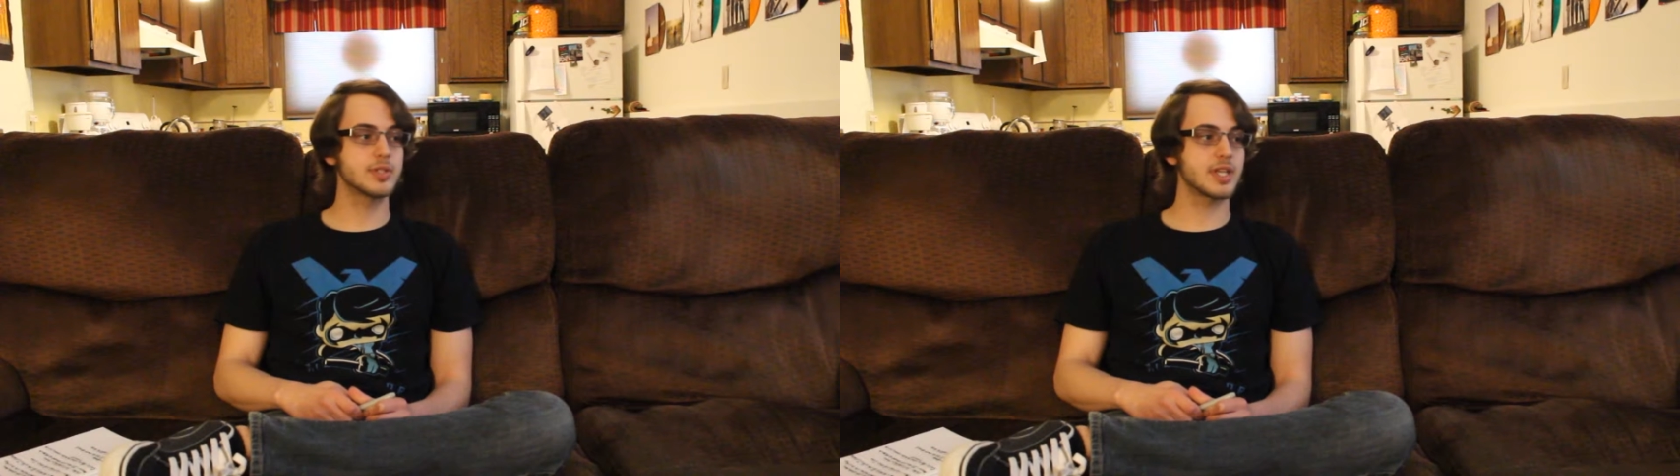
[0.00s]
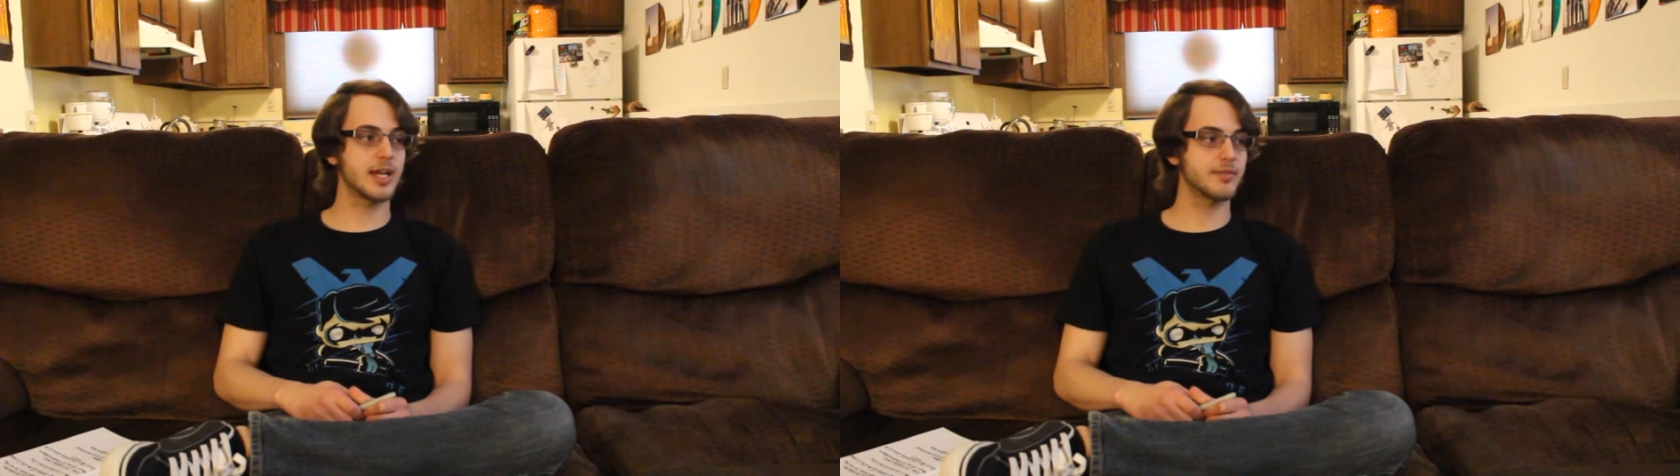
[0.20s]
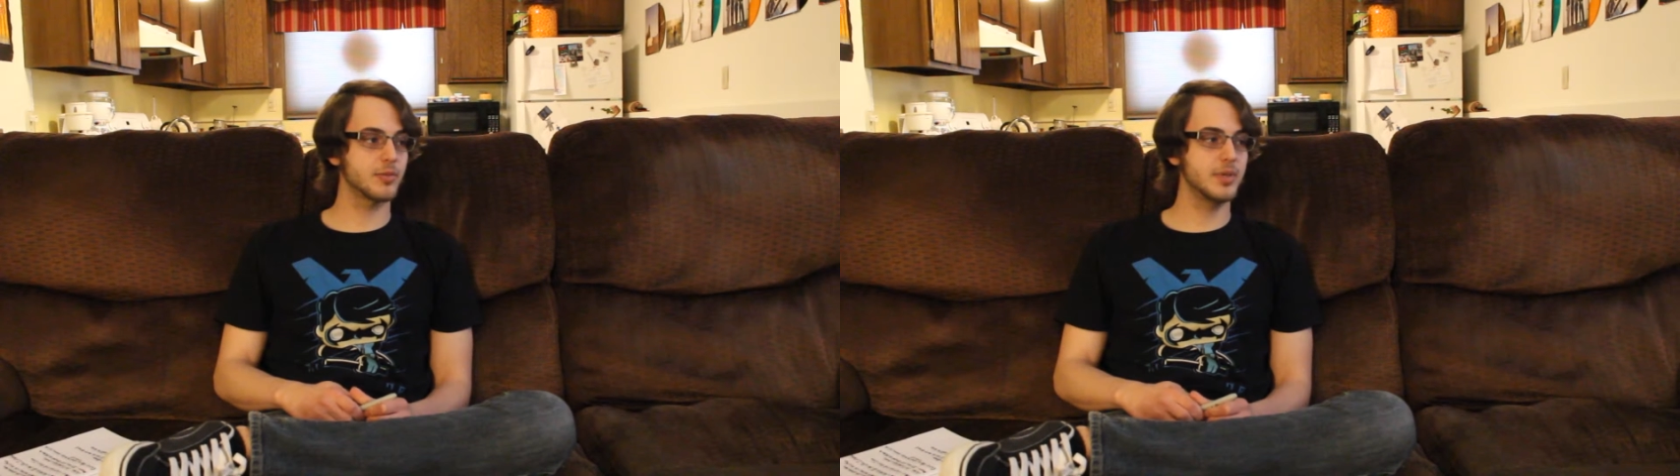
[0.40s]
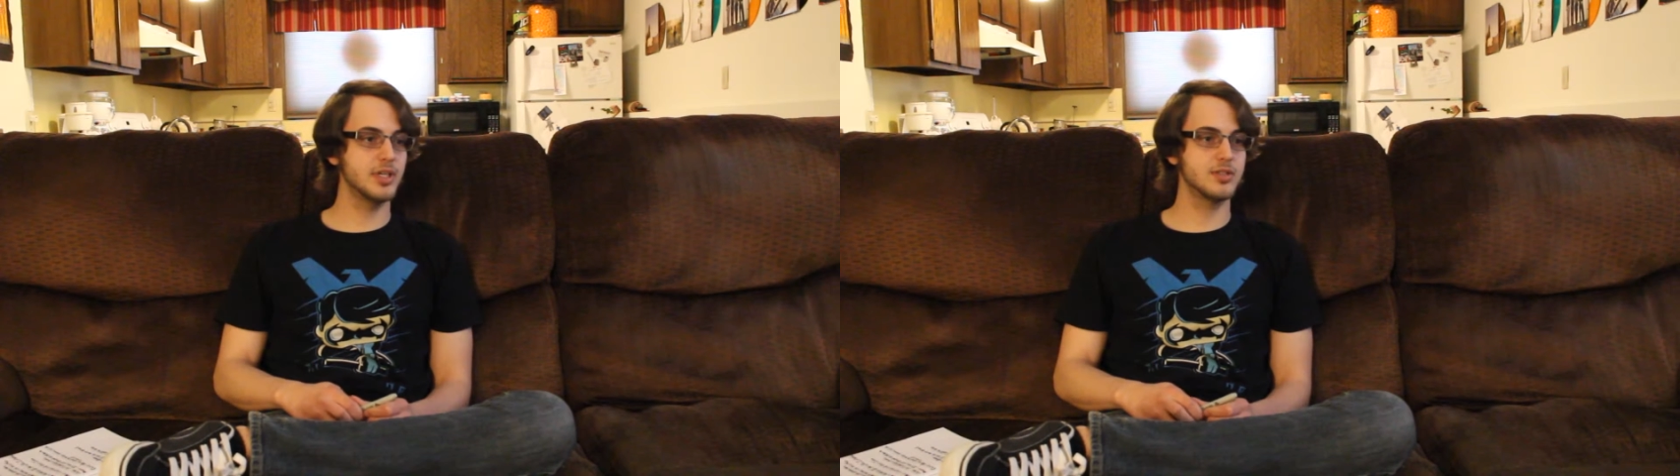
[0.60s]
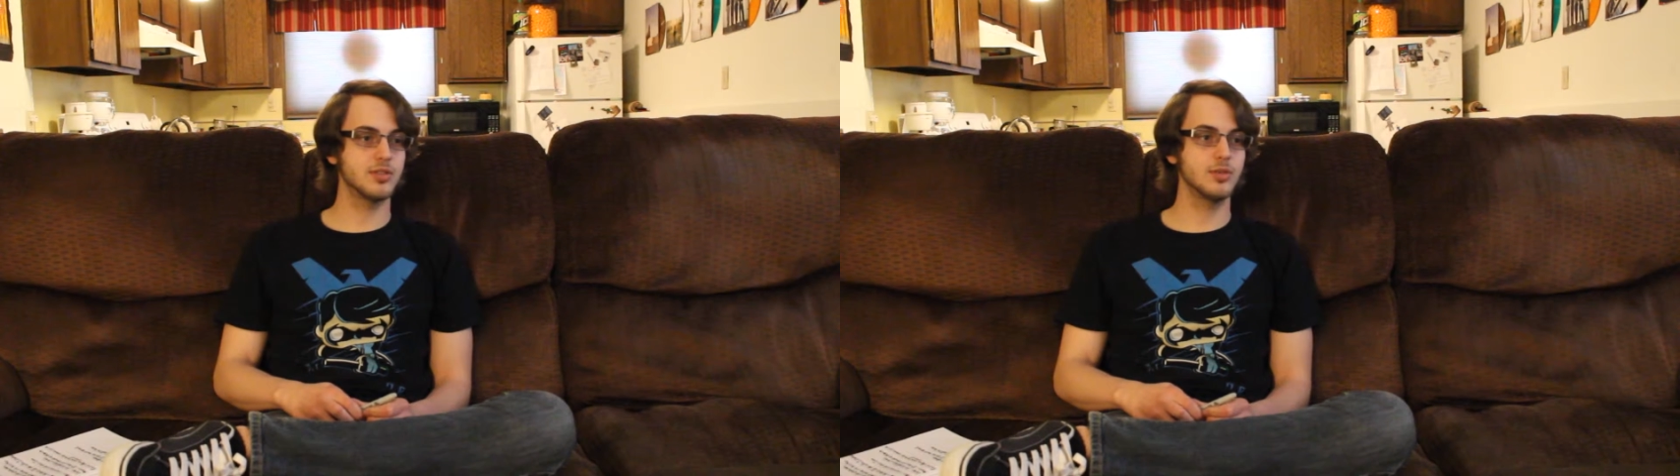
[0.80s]
was time for
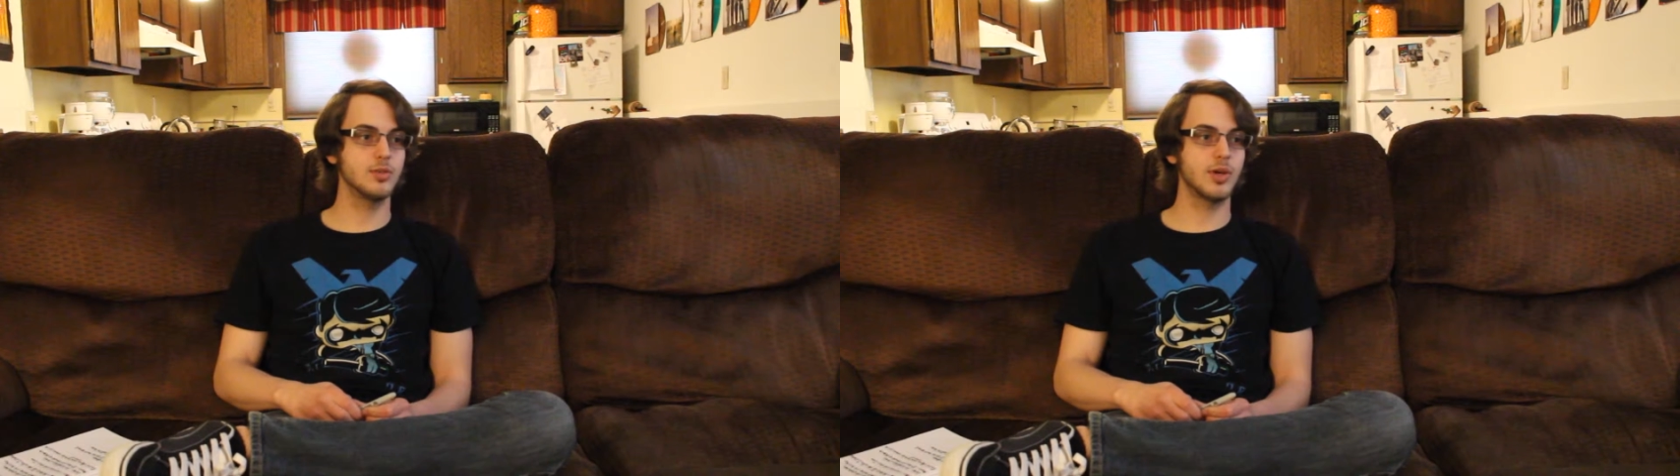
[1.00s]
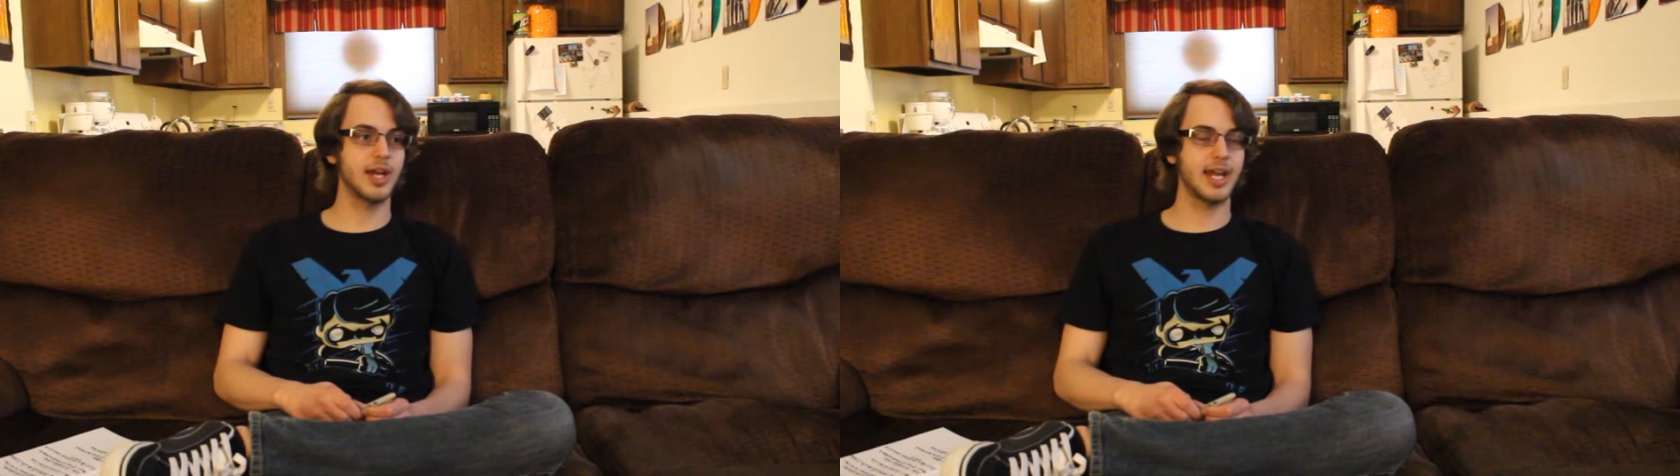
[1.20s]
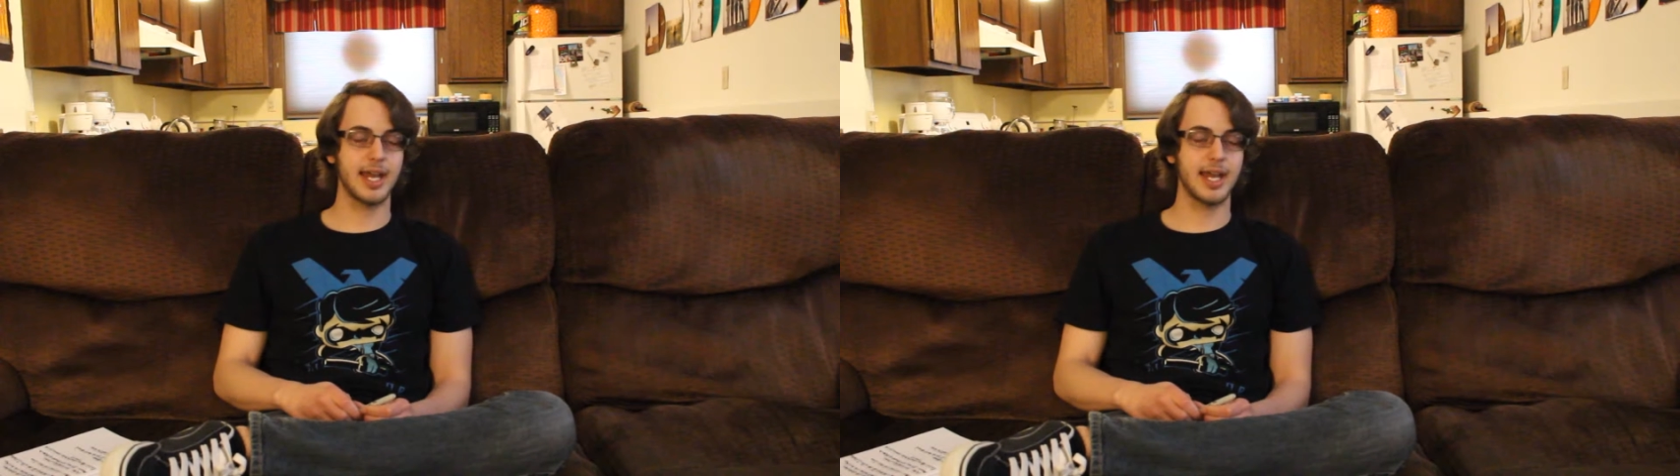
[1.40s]
me to